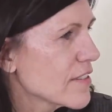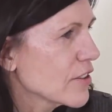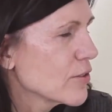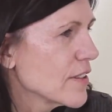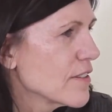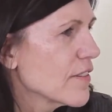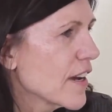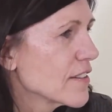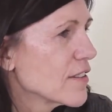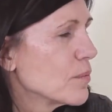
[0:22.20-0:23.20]
saturated
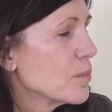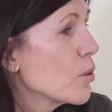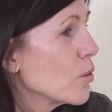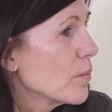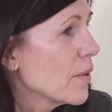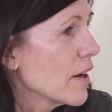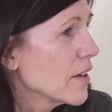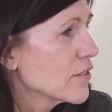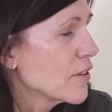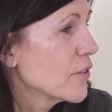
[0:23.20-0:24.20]
fat is an important
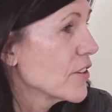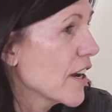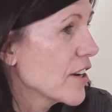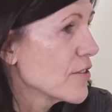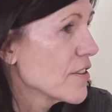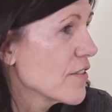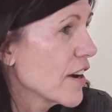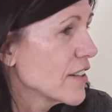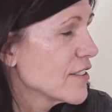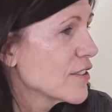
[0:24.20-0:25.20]
part of the dietary
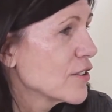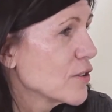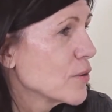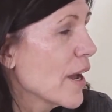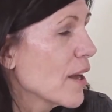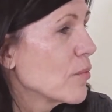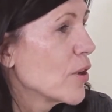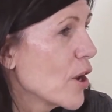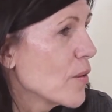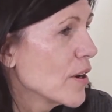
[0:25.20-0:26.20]
advice to help
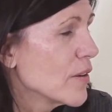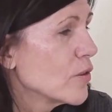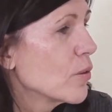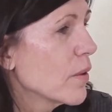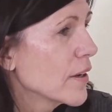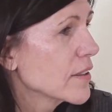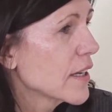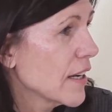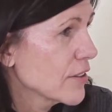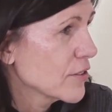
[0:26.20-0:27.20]
lower your blood
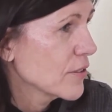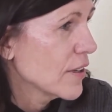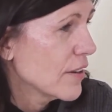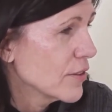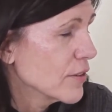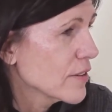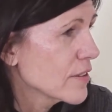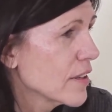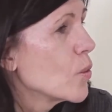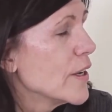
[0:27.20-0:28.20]
cholesterol levels.
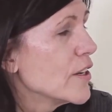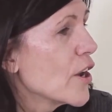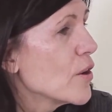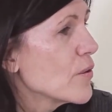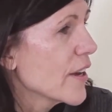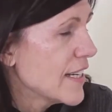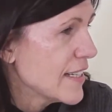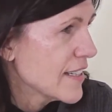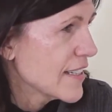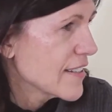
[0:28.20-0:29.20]
We know that
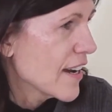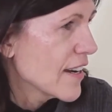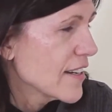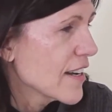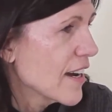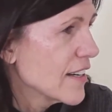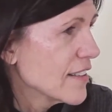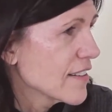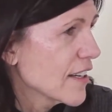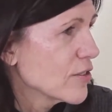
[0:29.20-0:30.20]
eating a diet high
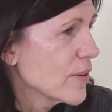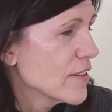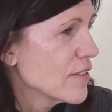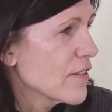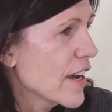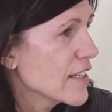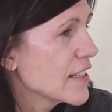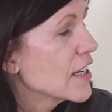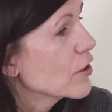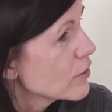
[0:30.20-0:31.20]
in saturated
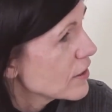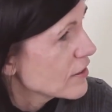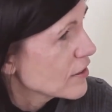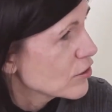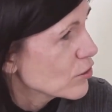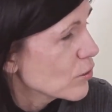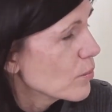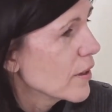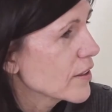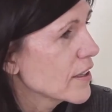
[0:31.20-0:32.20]
fat increases
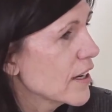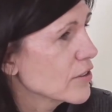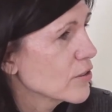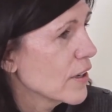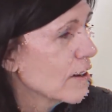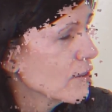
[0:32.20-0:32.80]
your blood cholesterol